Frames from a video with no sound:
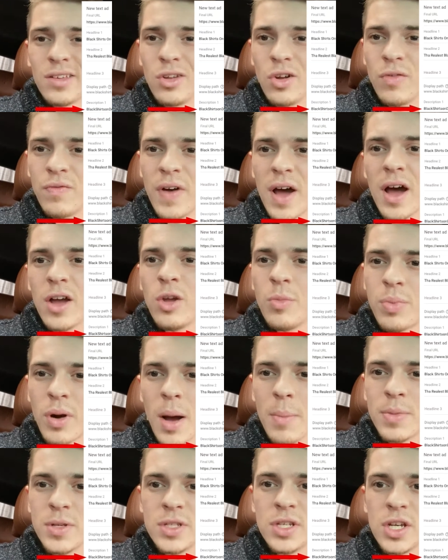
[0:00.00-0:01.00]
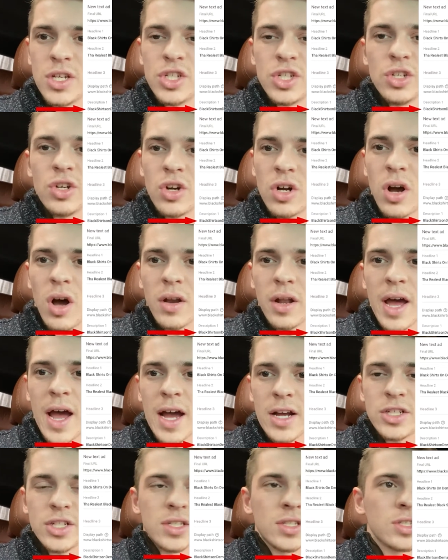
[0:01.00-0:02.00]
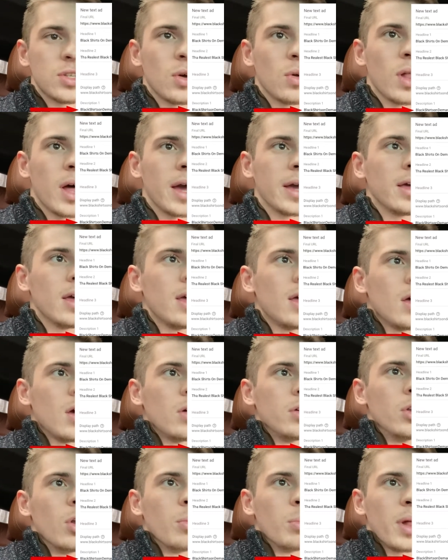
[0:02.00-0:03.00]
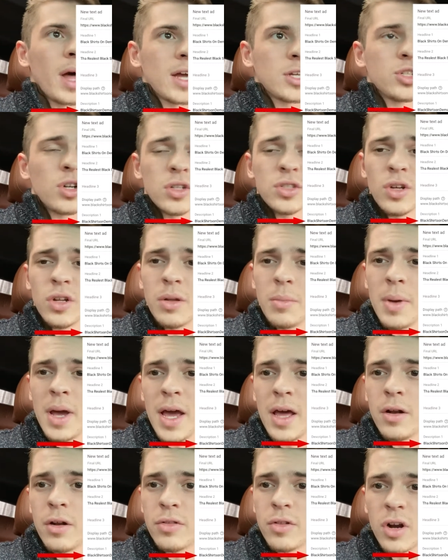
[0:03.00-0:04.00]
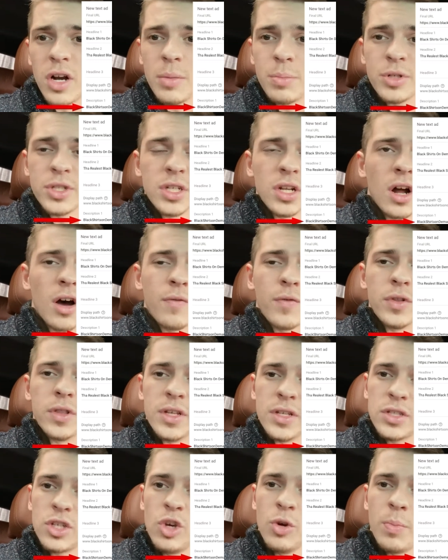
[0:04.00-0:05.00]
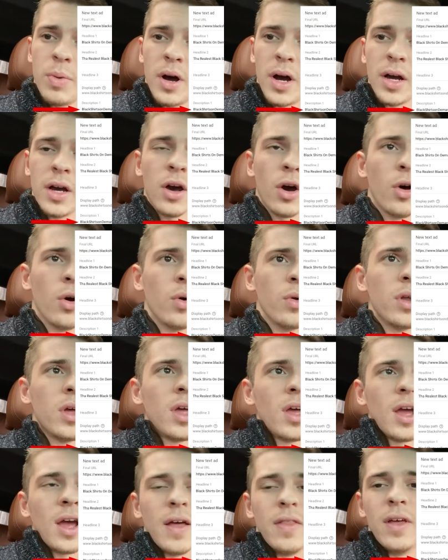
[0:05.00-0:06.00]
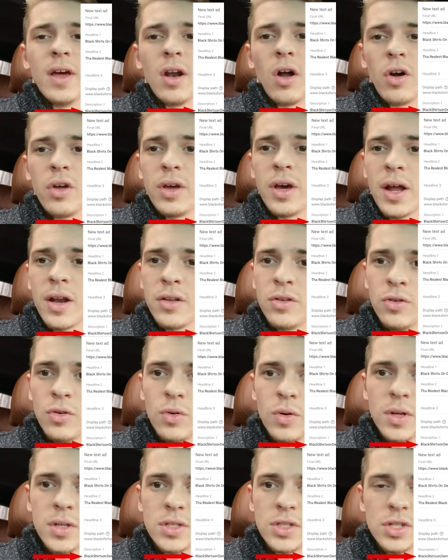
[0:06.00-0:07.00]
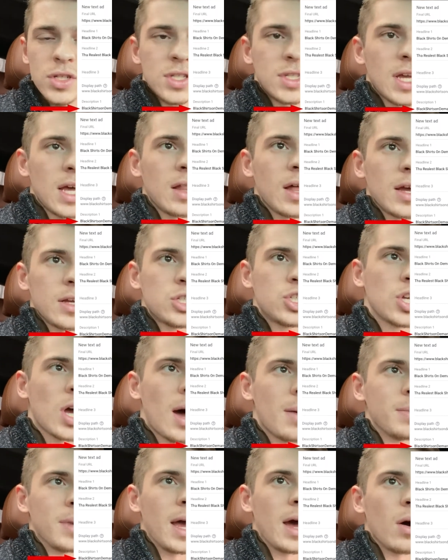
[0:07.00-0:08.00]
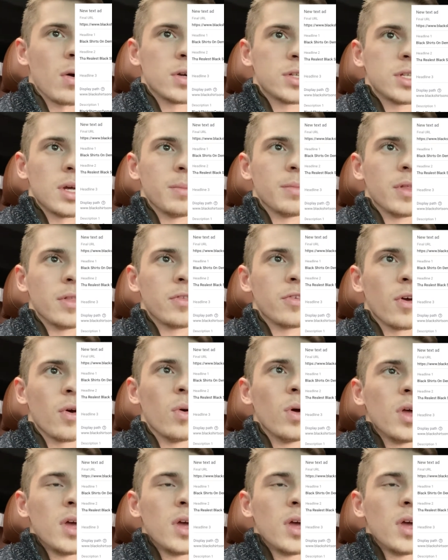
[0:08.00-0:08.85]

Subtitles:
value proposition, your call to action. So like, black shirts on demand are 30% off with this coupon code, and then all you got to do is just say like shop now or something. So